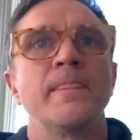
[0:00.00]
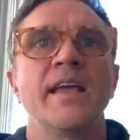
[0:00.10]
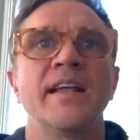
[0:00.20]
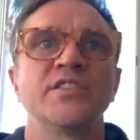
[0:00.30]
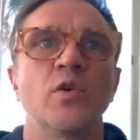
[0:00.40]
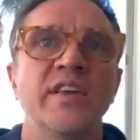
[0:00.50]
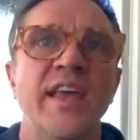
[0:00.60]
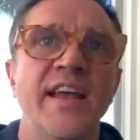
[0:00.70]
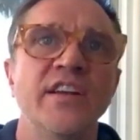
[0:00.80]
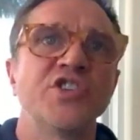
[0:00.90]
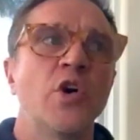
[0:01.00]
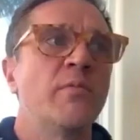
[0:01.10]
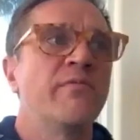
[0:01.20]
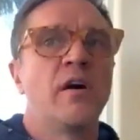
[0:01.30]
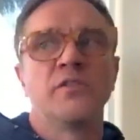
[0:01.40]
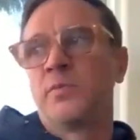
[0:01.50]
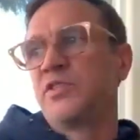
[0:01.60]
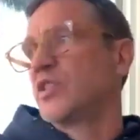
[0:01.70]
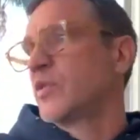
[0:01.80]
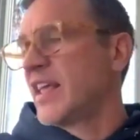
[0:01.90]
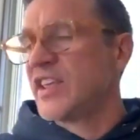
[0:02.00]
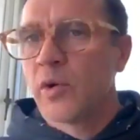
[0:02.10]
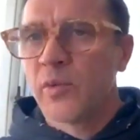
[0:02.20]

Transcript: It's okay to show him vulnerable. It's okay.